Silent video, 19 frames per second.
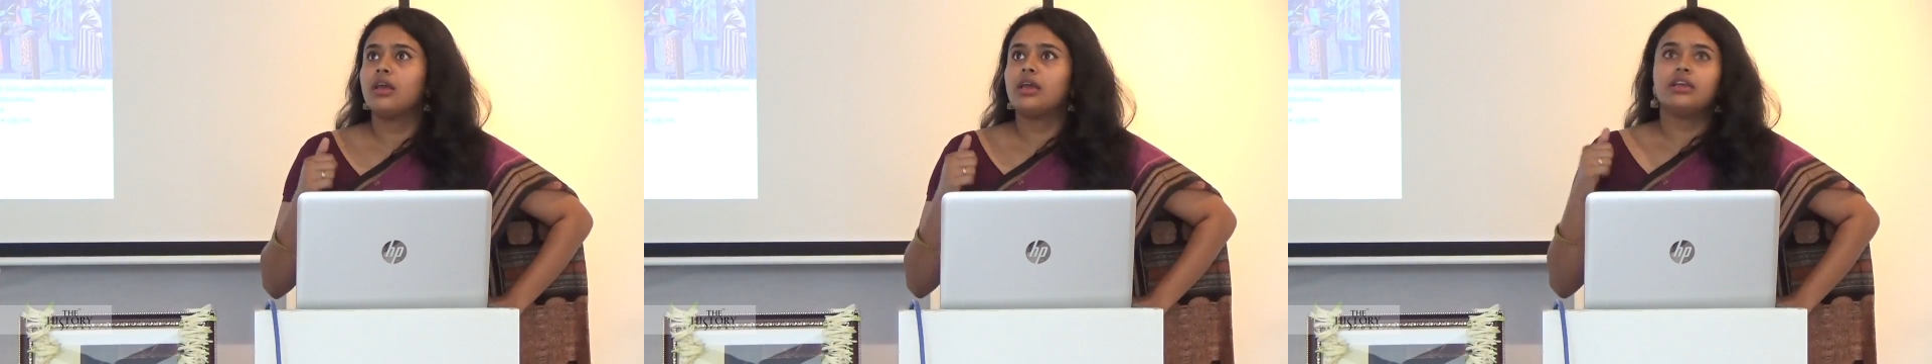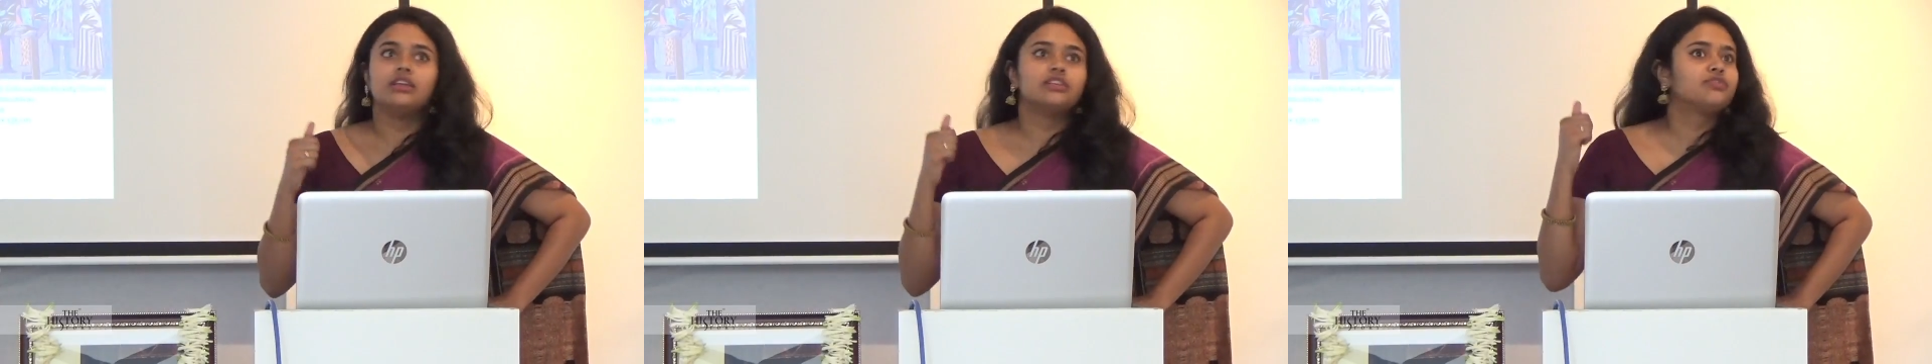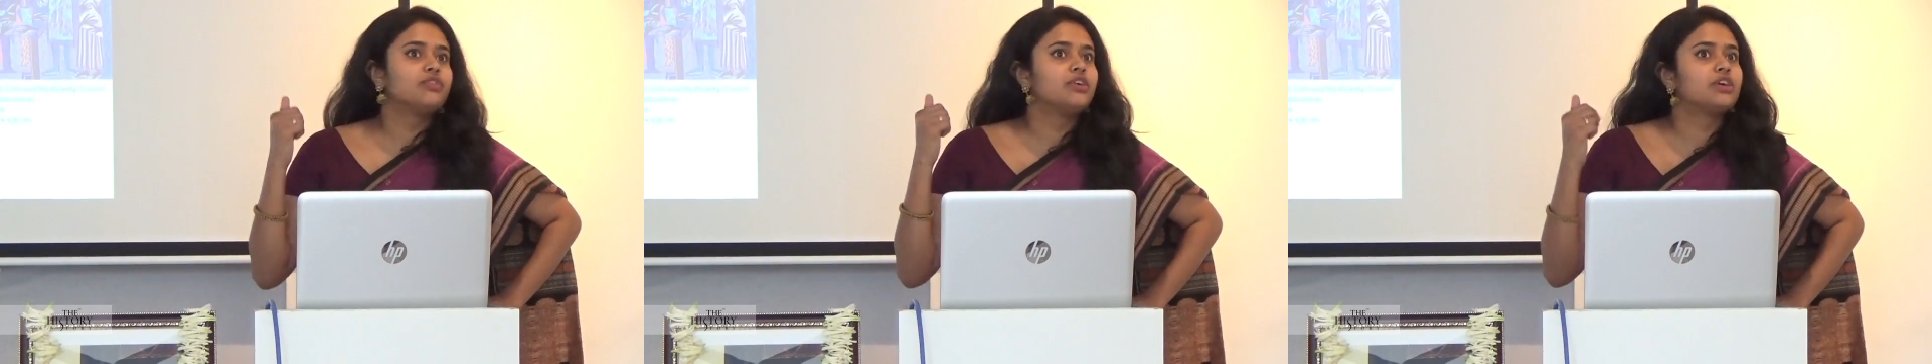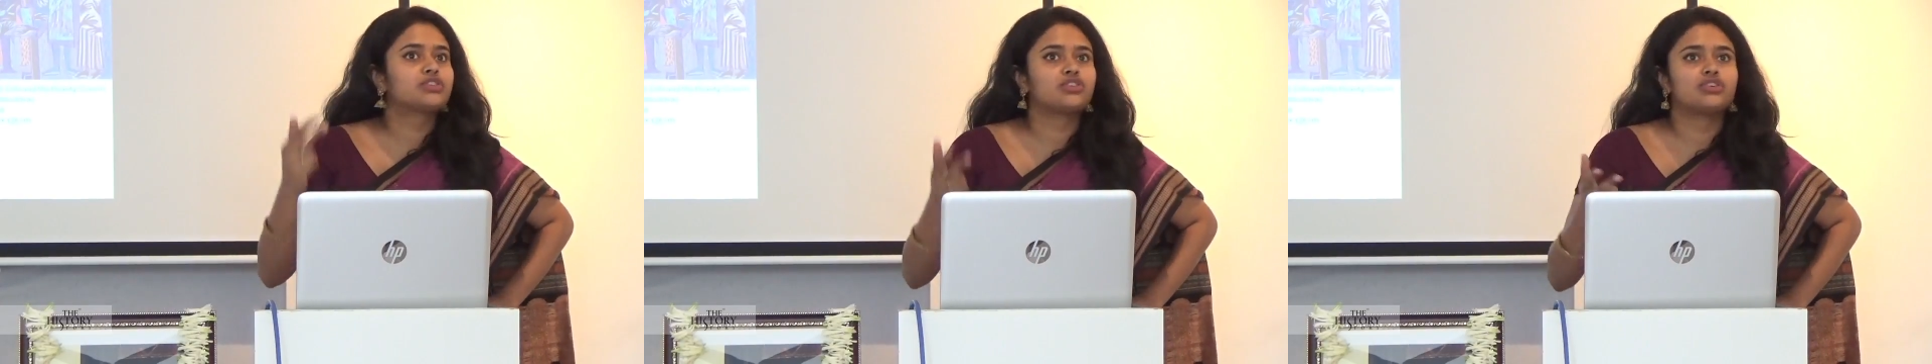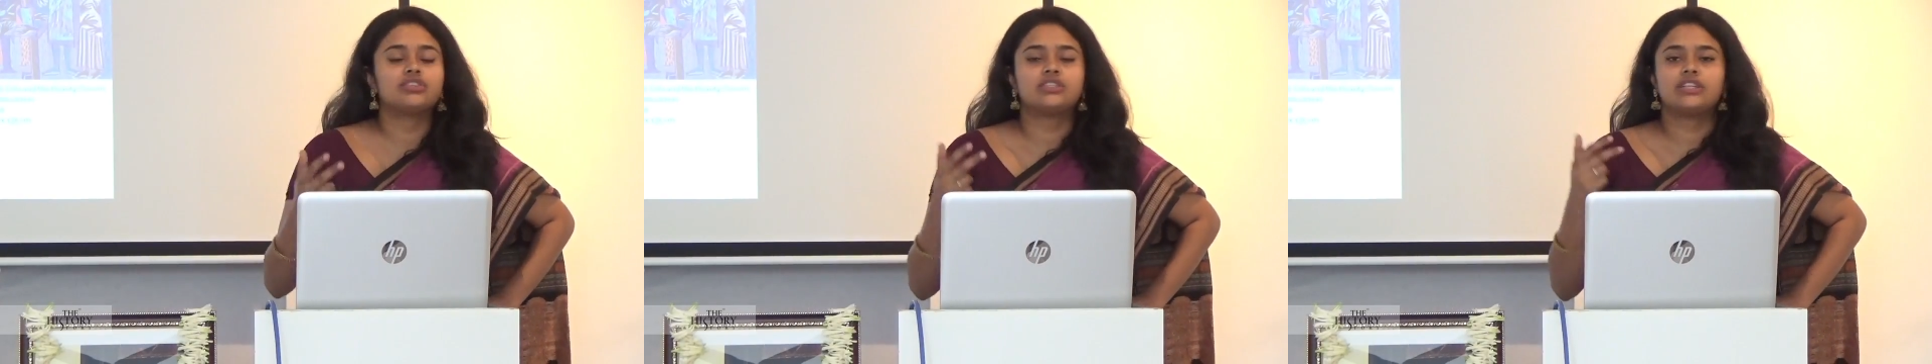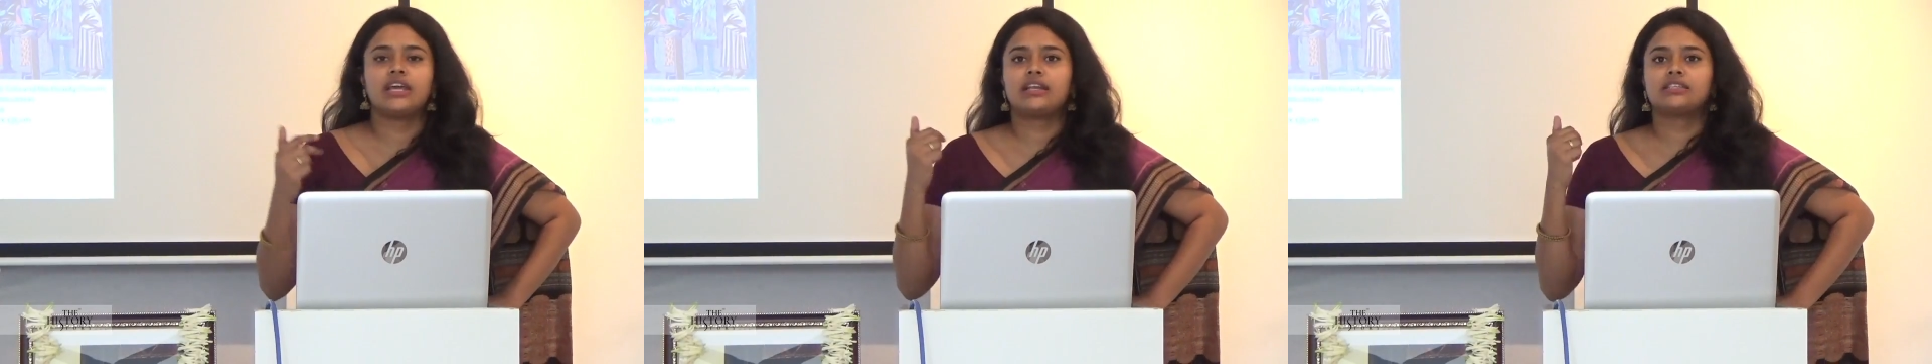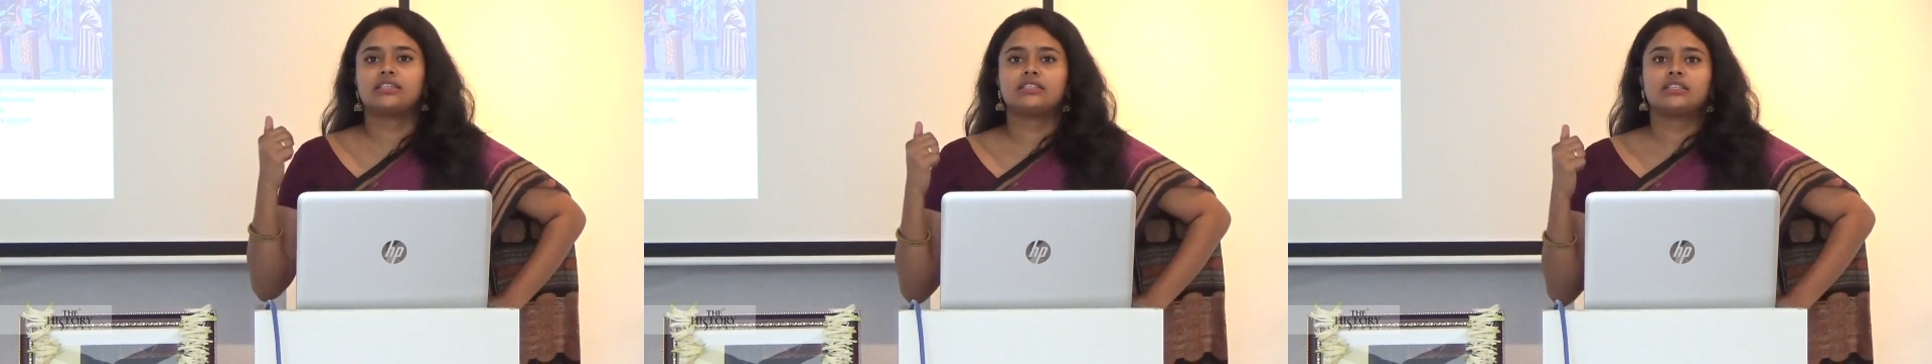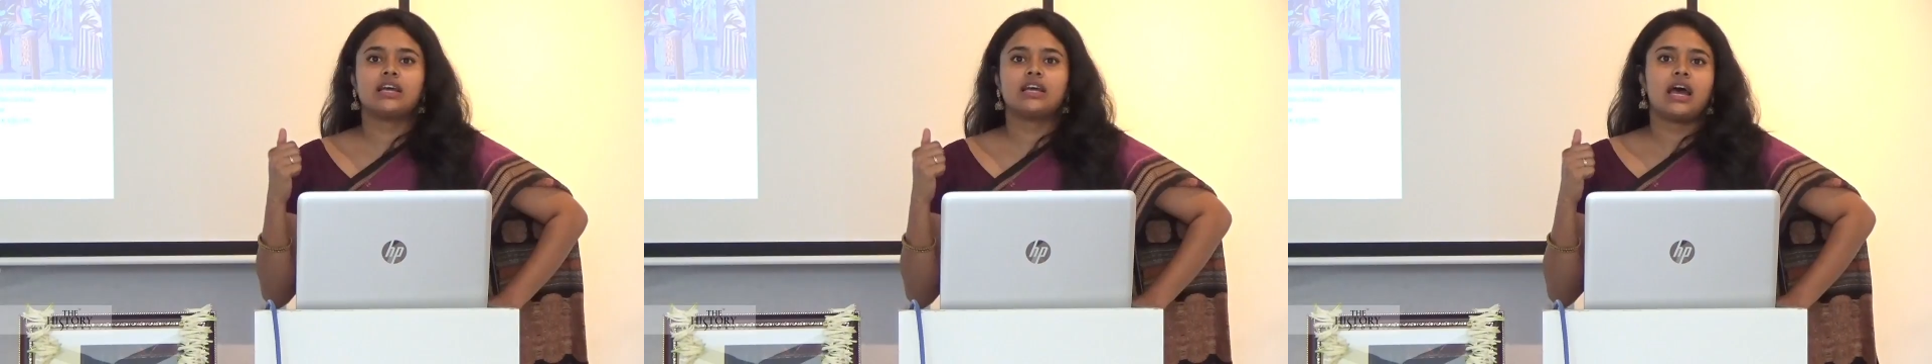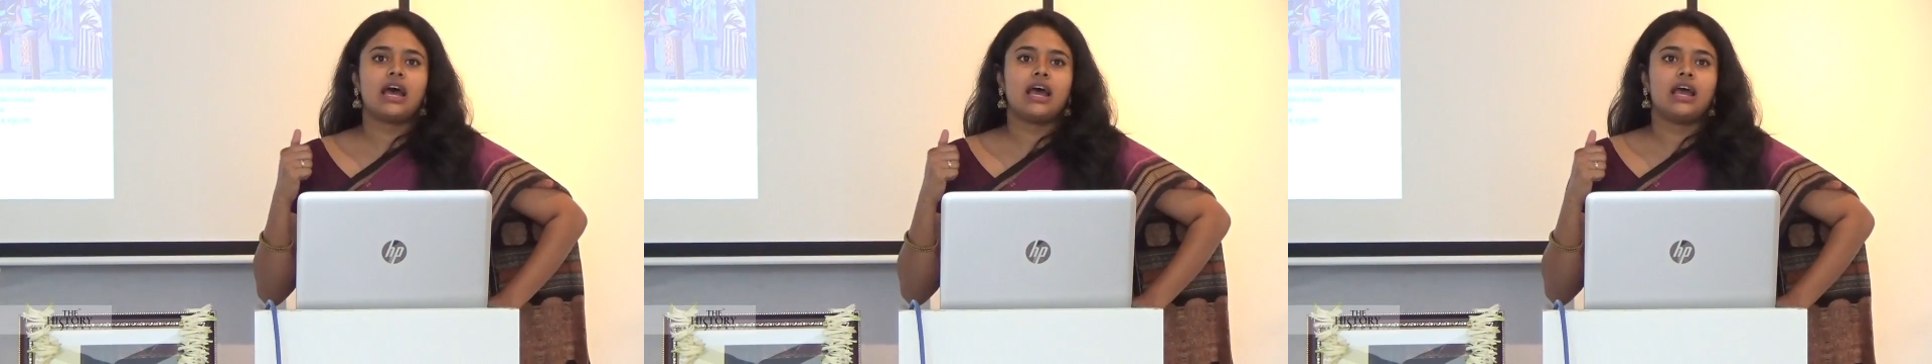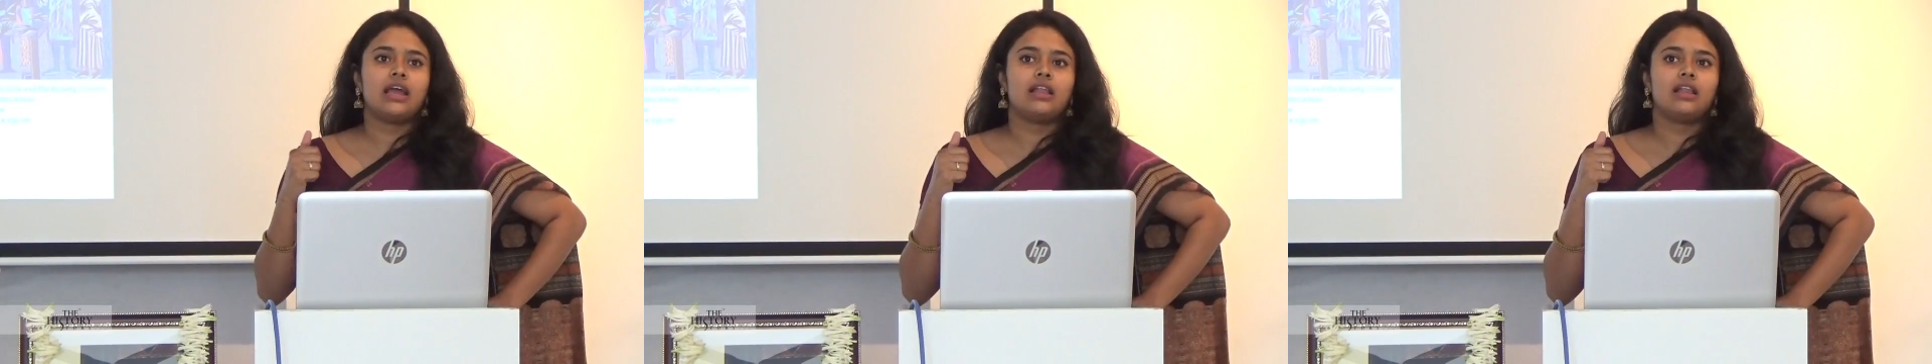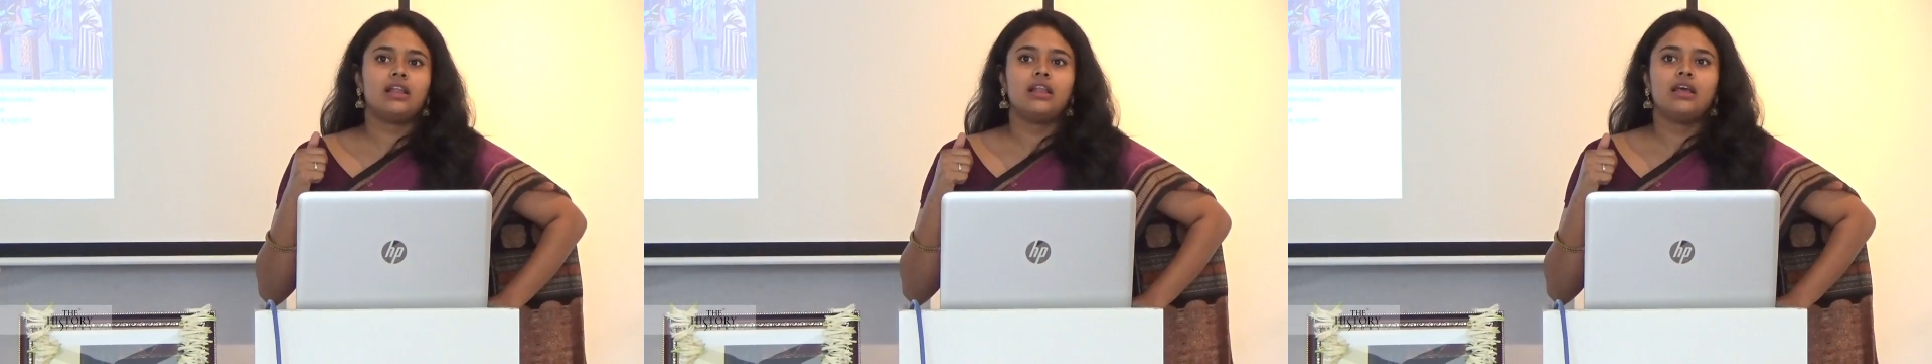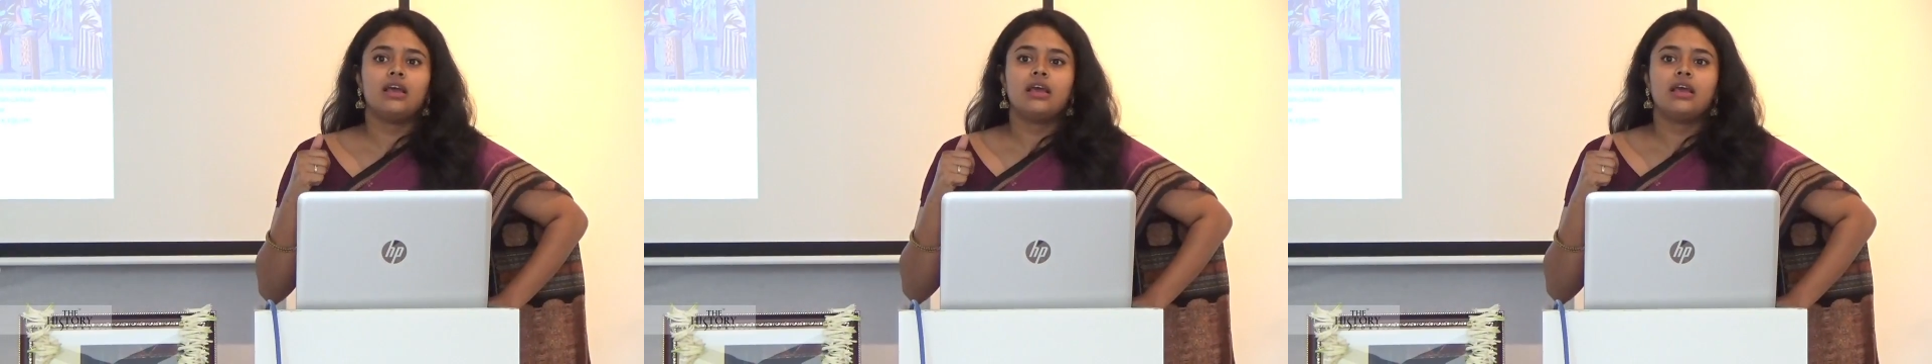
He's worked on textile.